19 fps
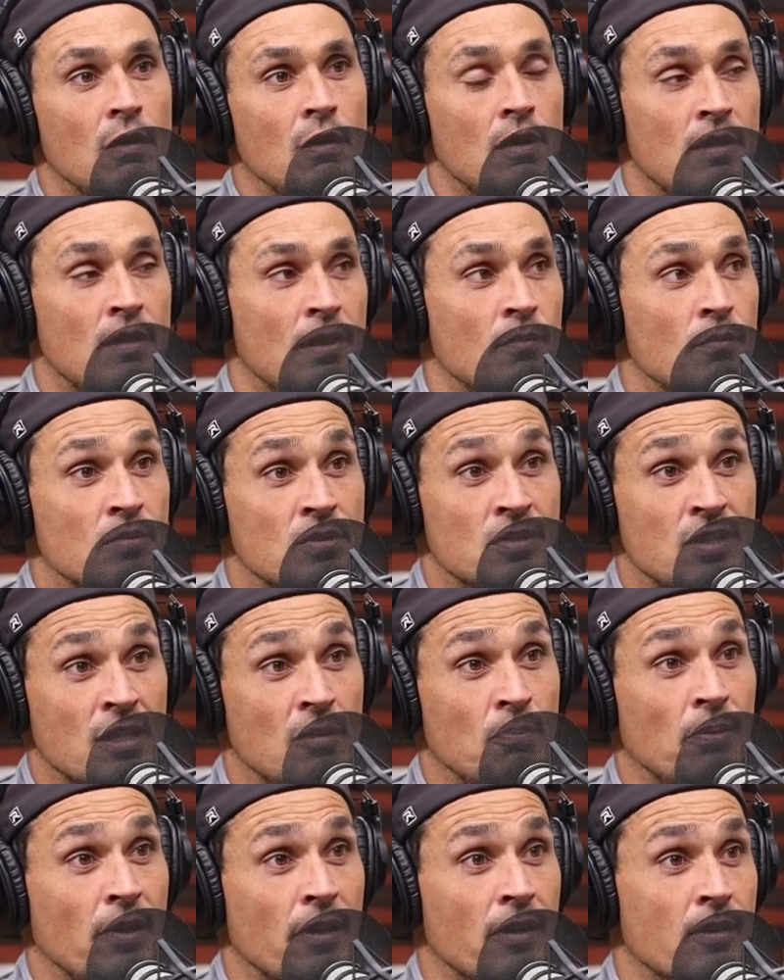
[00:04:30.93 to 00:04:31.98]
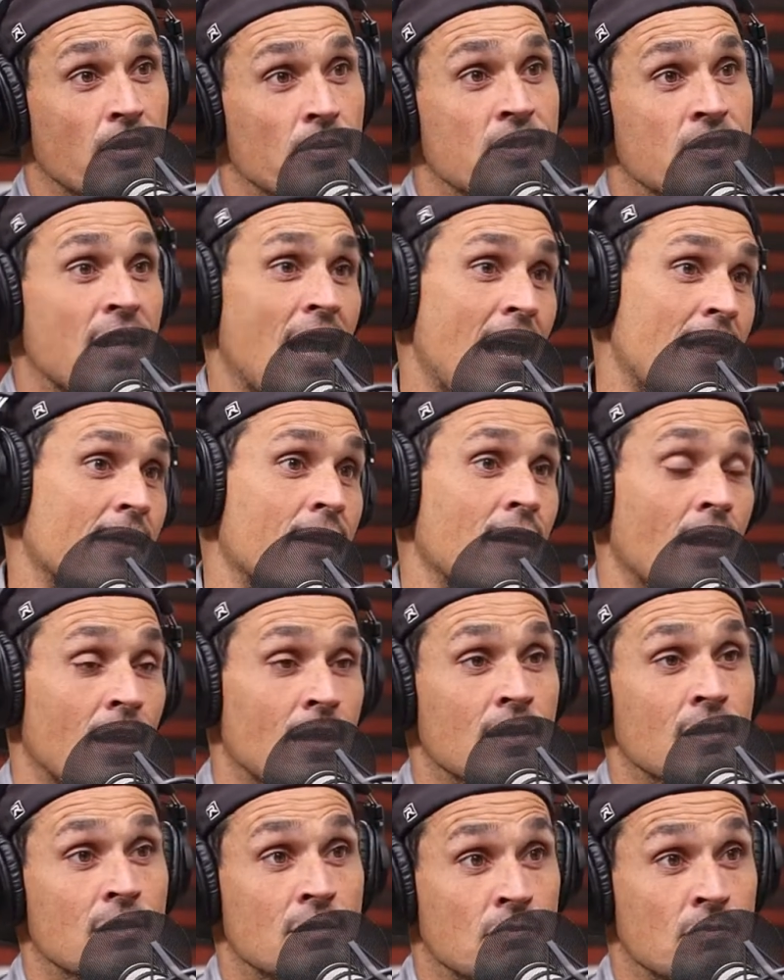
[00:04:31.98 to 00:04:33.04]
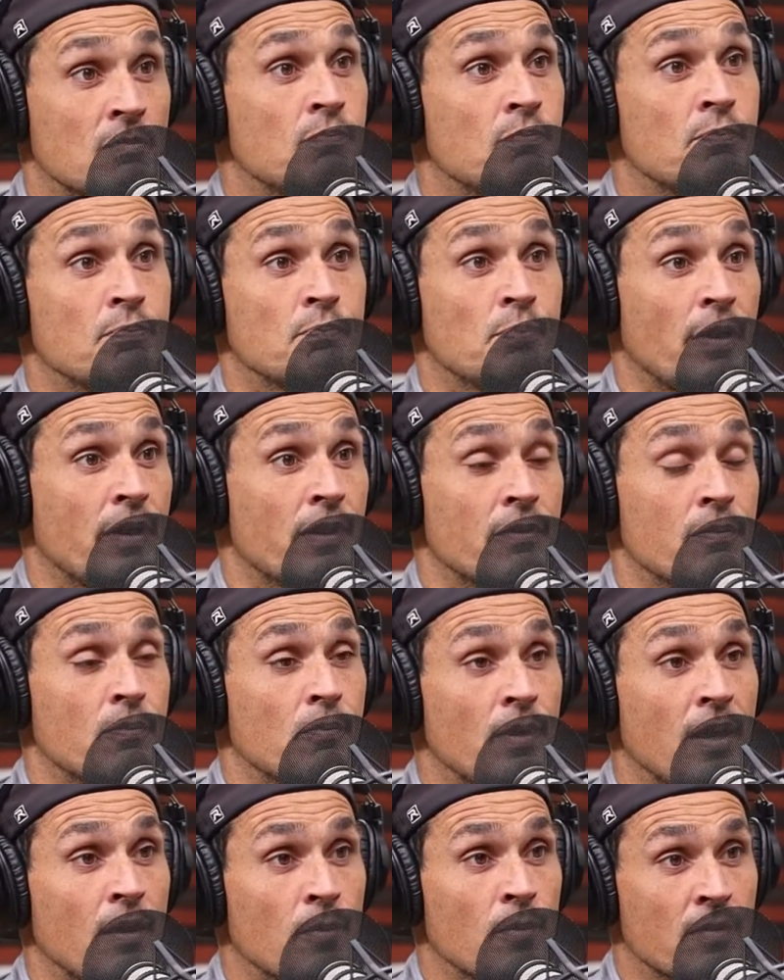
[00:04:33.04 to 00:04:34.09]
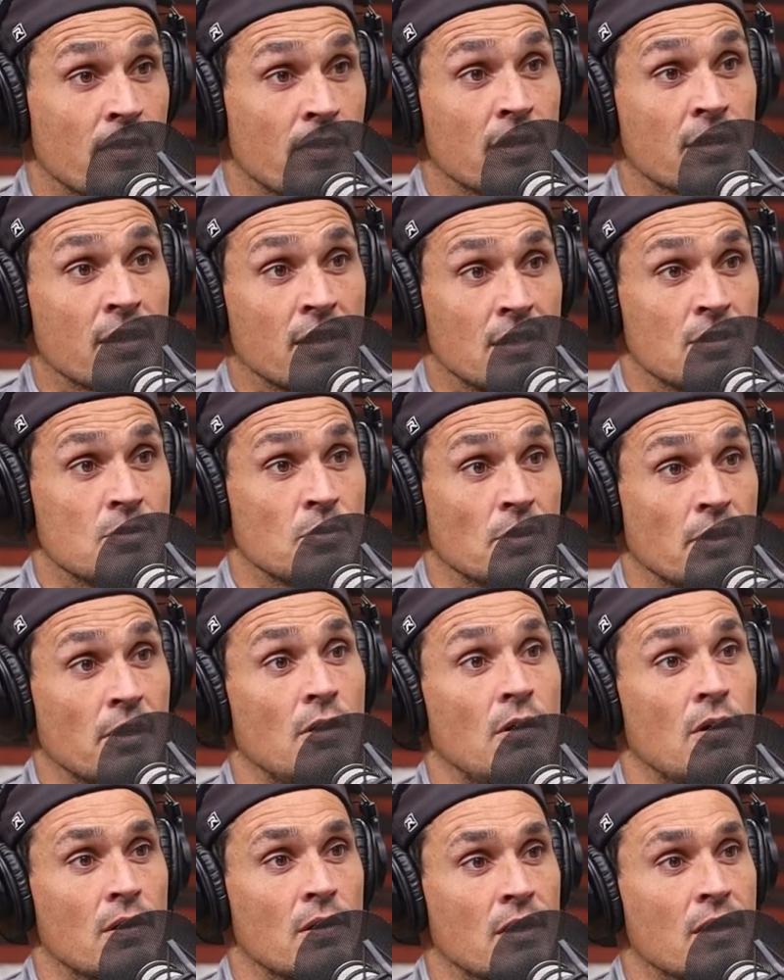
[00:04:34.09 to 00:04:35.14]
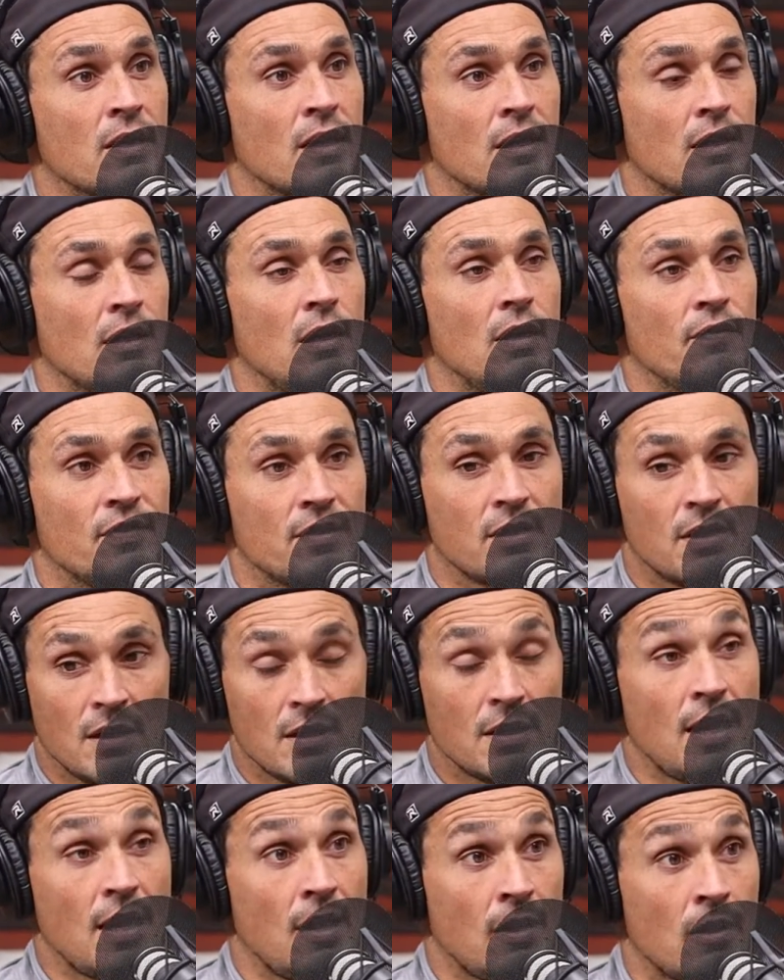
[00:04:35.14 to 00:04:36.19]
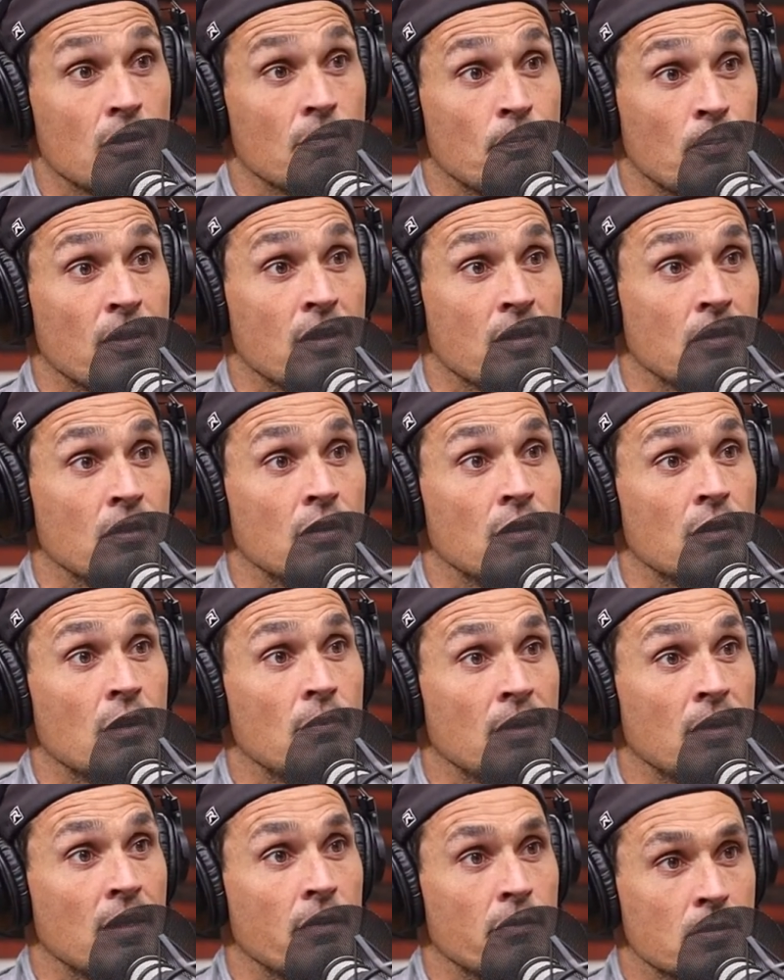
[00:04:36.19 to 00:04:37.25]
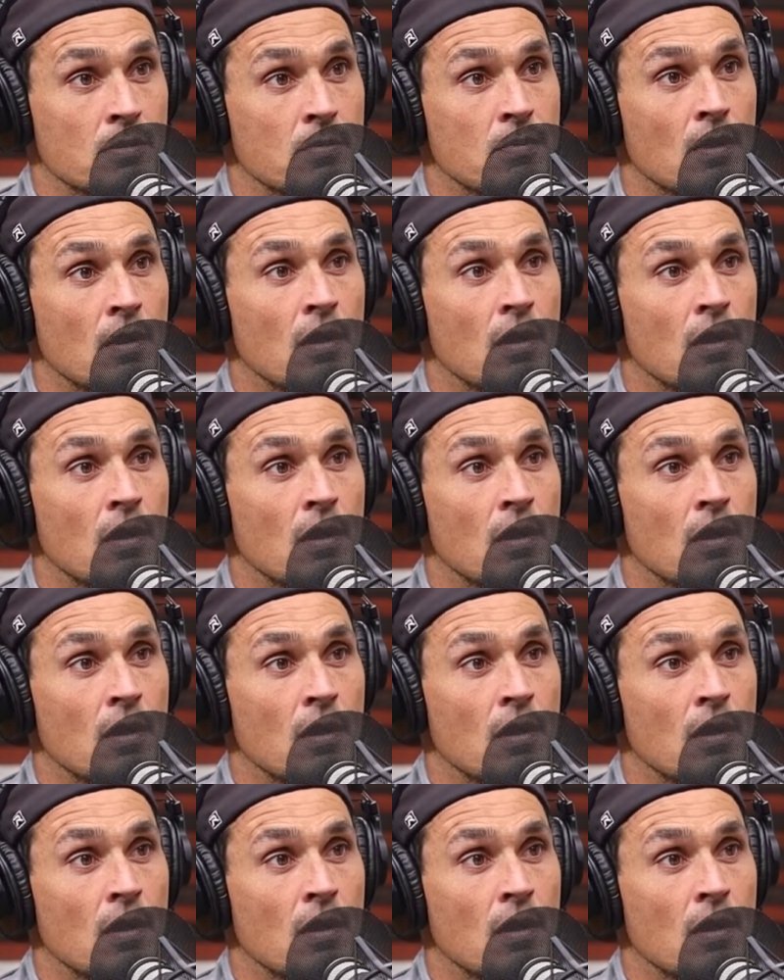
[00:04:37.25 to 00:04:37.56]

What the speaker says: then sent a player to retaliate, and the player hit one of our kids really hard on a kickoff, and the kid got hurt pretty good. I mean, it was